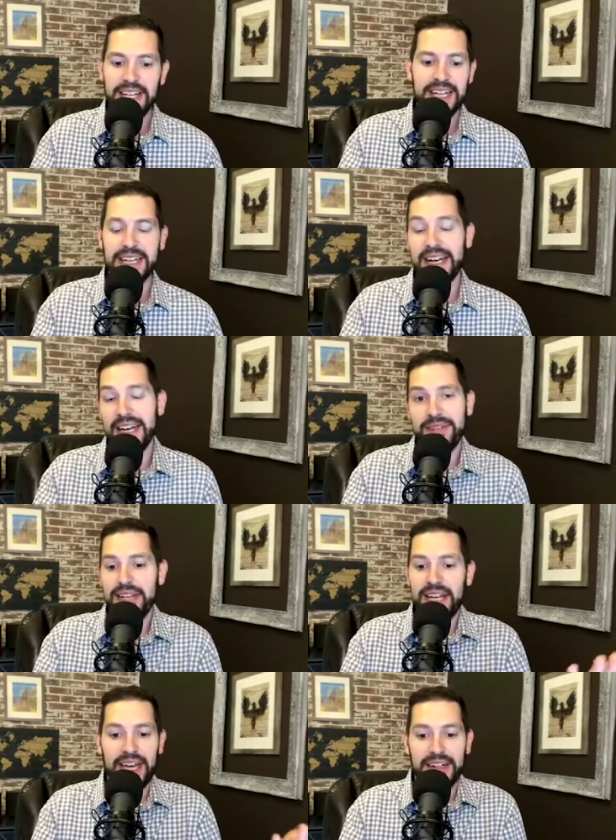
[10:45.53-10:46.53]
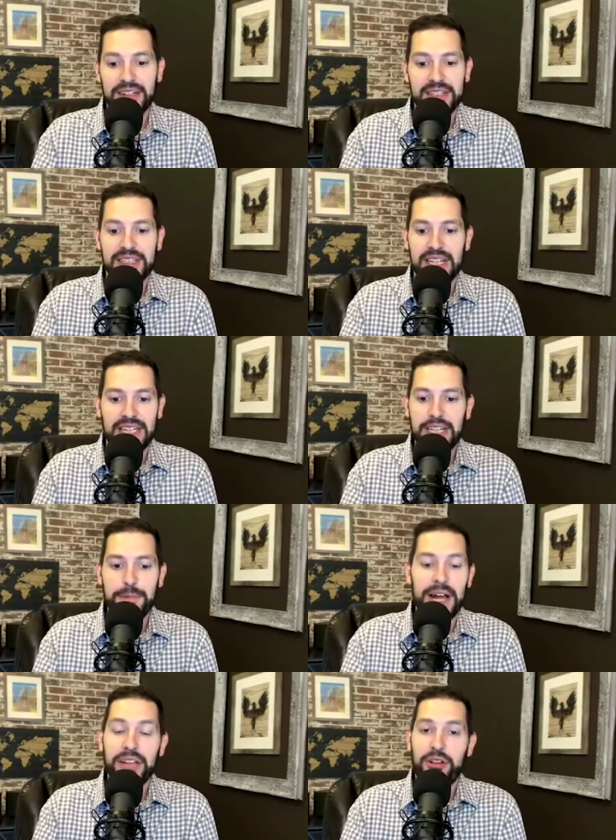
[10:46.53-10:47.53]
And I mean, I don't know. That's
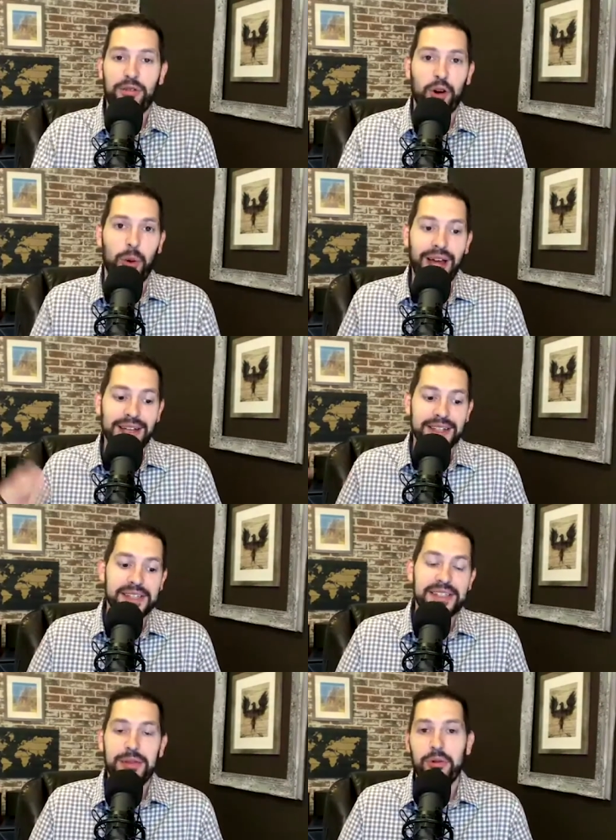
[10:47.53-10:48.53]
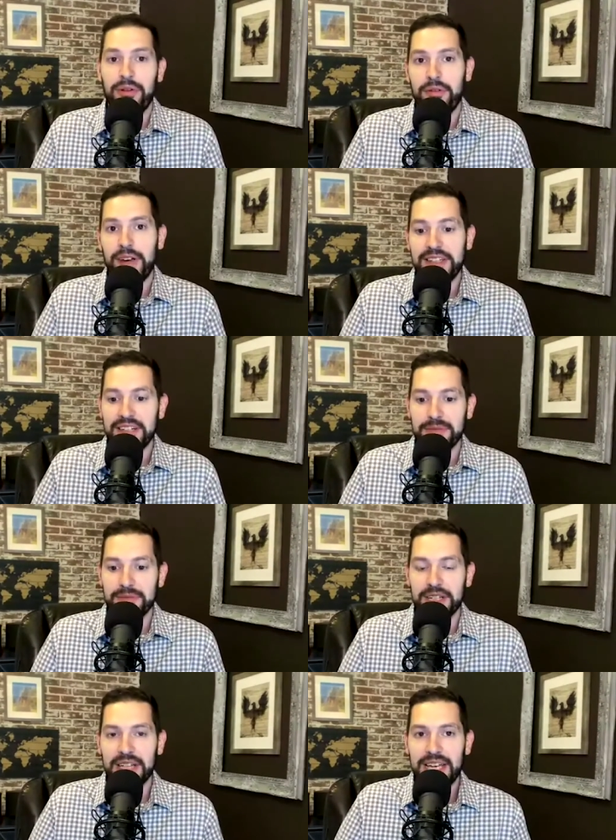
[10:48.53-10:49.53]
been out there for a while. It doesn't seem to have affected
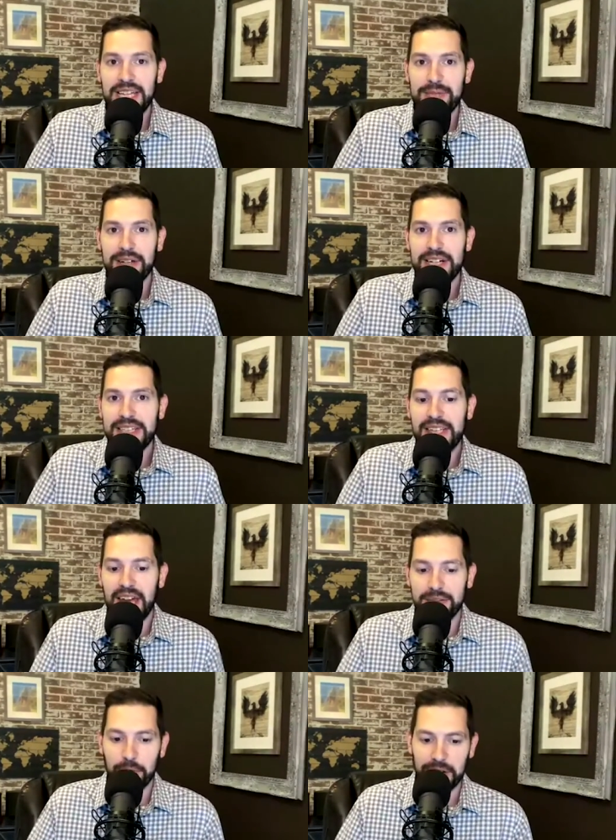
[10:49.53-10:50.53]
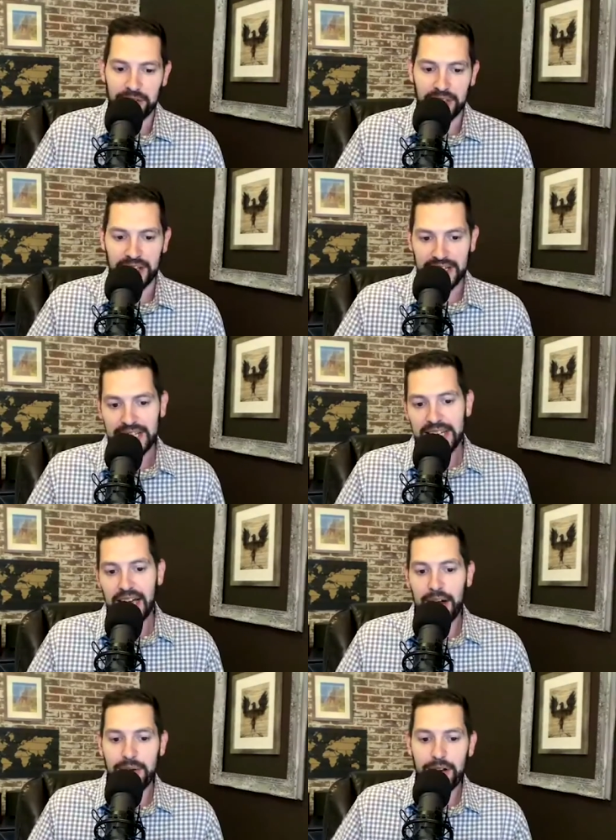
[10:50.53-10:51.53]
him lately, but it is kind of a weird thing.
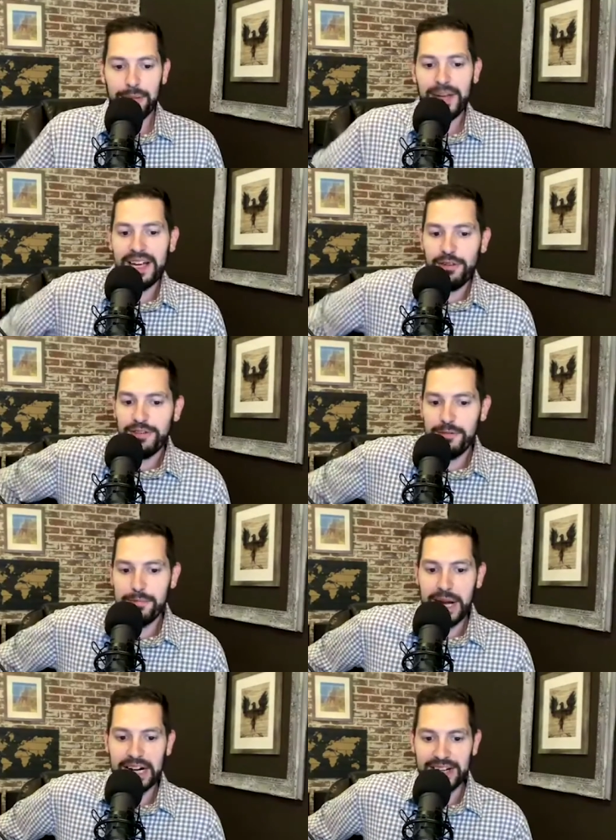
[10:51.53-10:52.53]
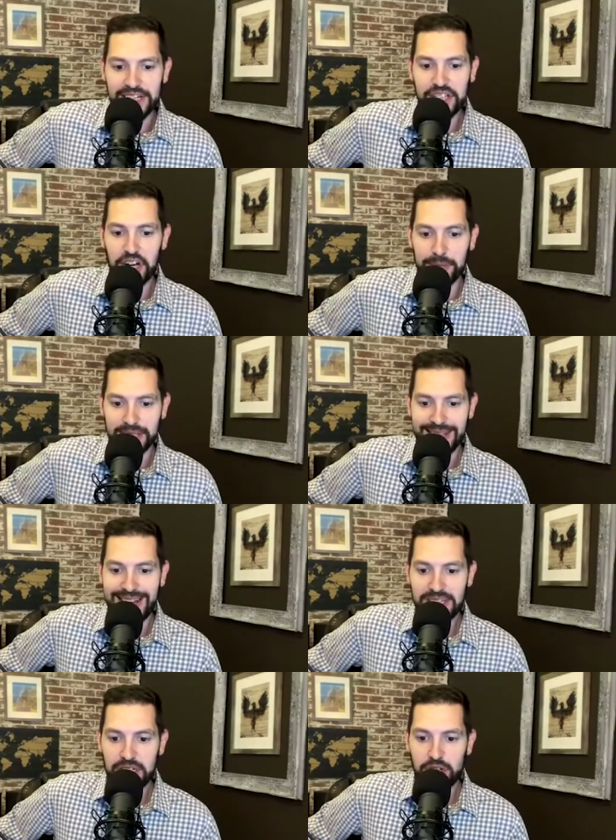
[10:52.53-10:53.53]
All right, we got a reply here from Barrett. Gentlemen, to
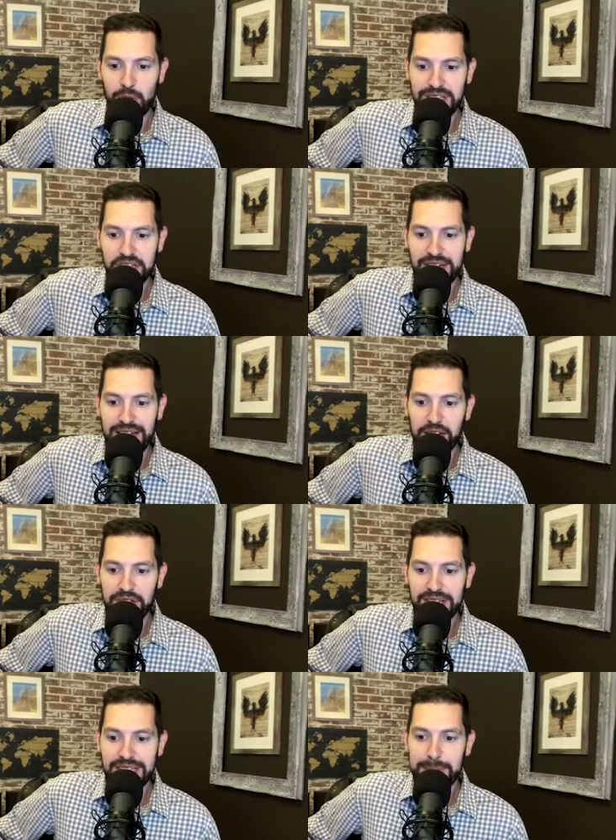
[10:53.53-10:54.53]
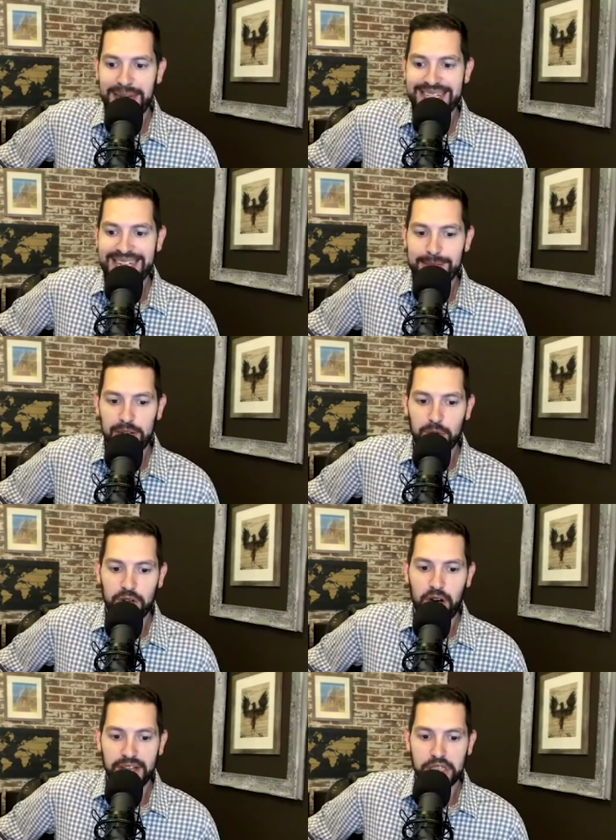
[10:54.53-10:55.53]
answer your question, I don't think this pandemic will
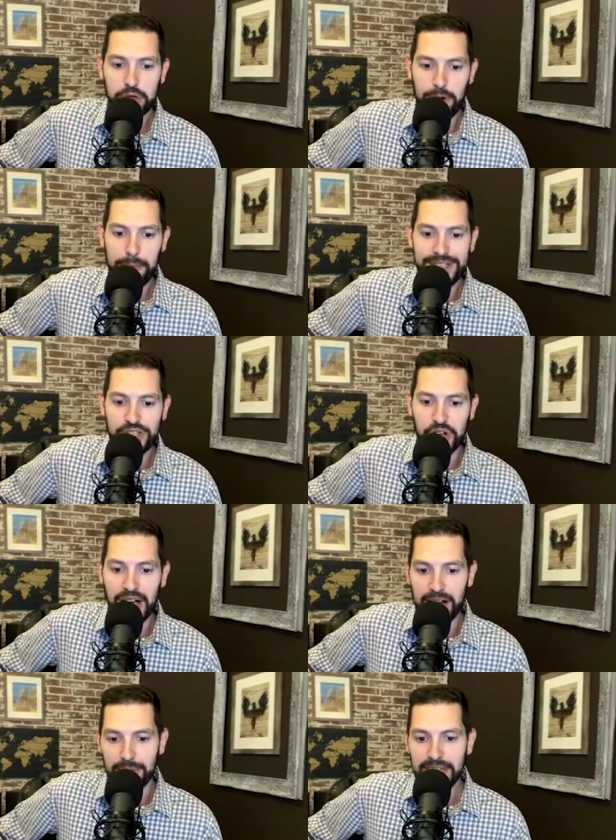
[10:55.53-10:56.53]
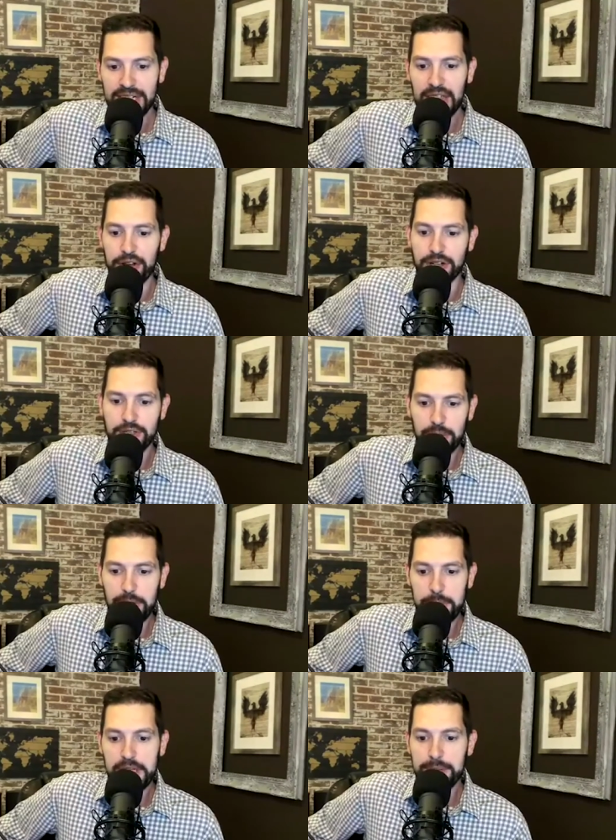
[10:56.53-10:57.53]
cost Trump his job. There are too
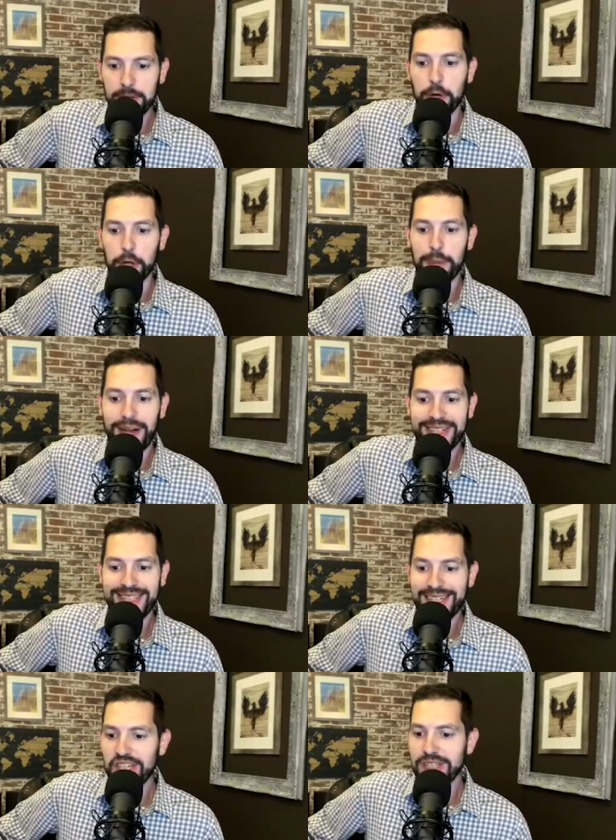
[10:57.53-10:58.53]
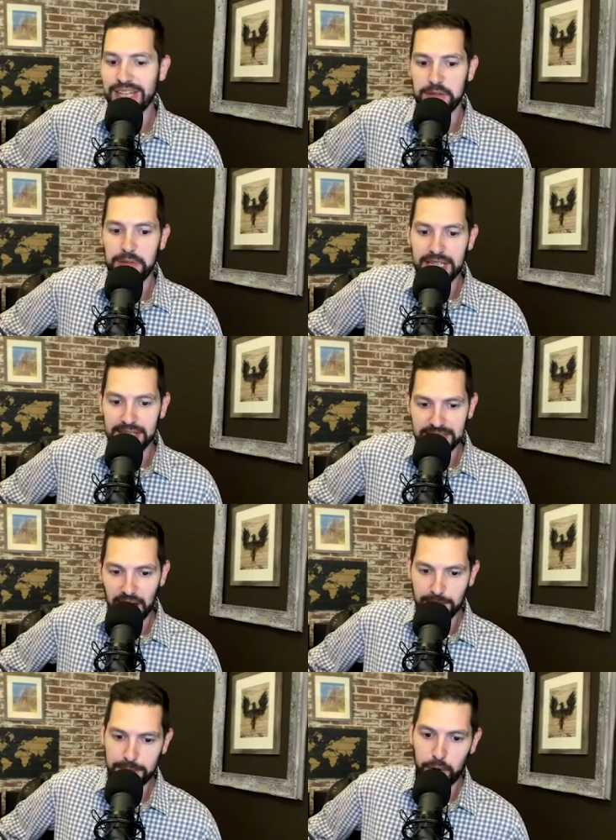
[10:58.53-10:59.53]
many people, both politicians and media
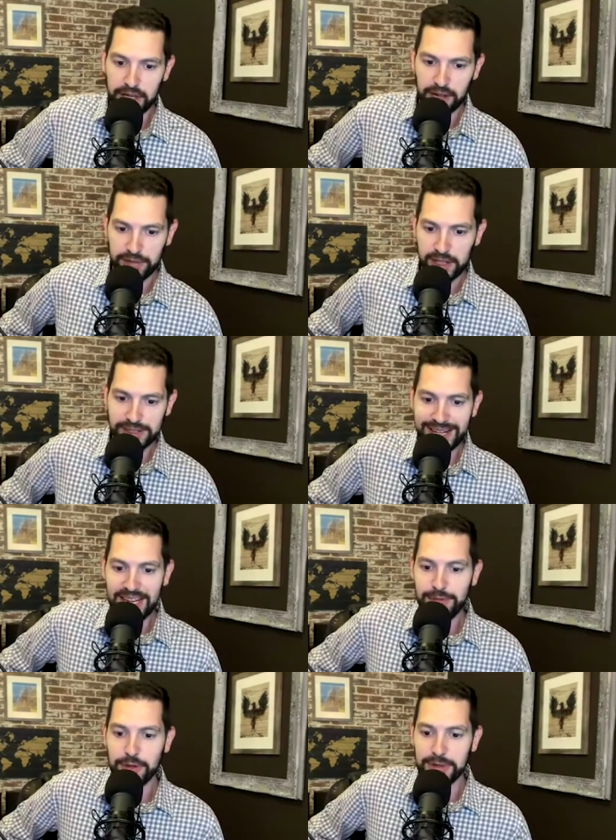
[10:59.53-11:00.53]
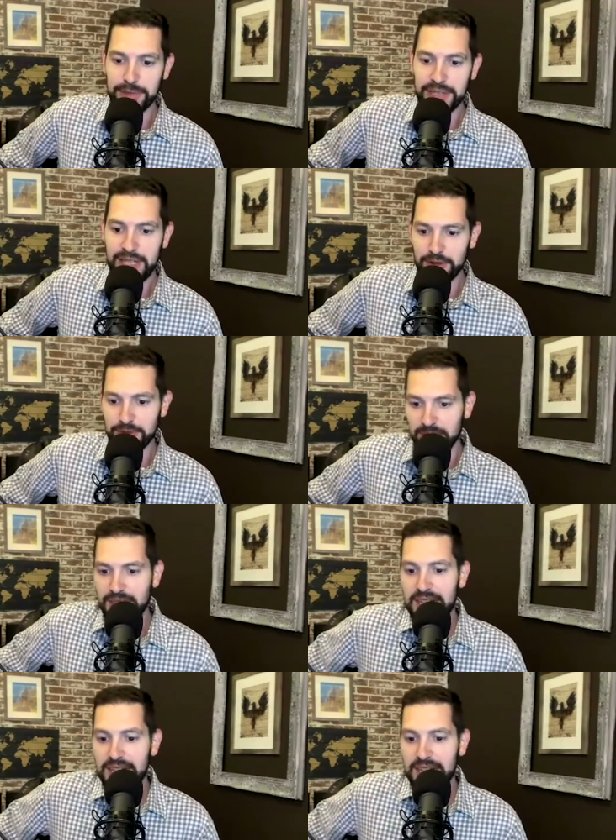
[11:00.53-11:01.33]
types, pointing the fingers at him to be believable.